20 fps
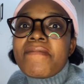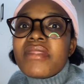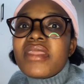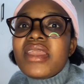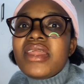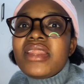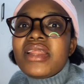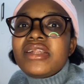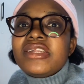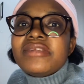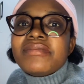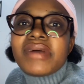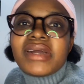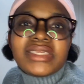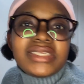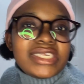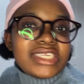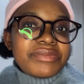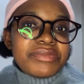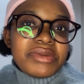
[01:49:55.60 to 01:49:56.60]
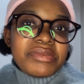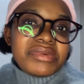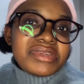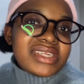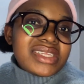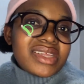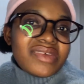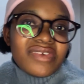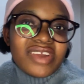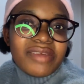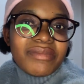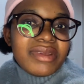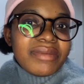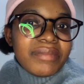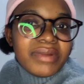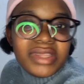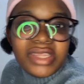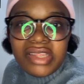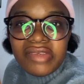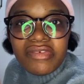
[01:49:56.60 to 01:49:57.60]
in as much as maybe South Africa may
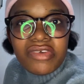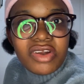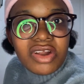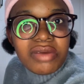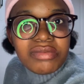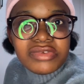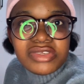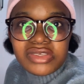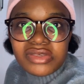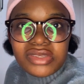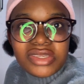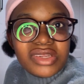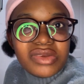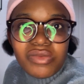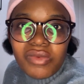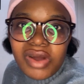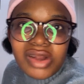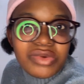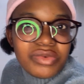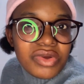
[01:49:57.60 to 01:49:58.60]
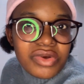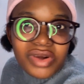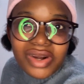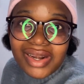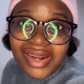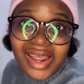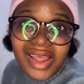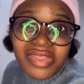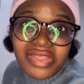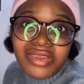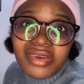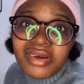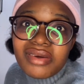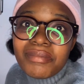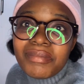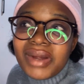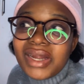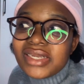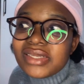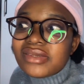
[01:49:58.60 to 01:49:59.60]
be developed in one way or another,
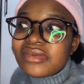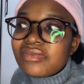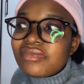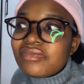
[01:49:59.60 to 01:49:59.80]
but